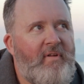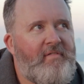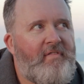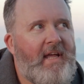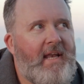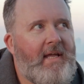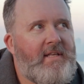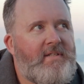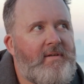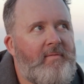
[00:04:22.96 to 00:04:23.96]
reason for getting
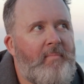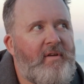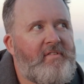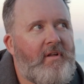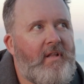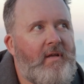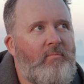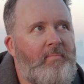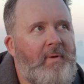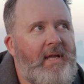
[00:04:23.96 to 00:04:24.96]
into
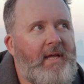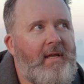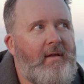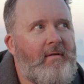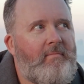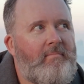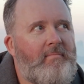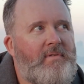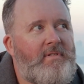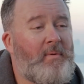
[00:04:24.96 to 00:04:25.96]
motorcycling would be
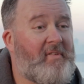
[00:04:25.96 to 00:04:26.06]
to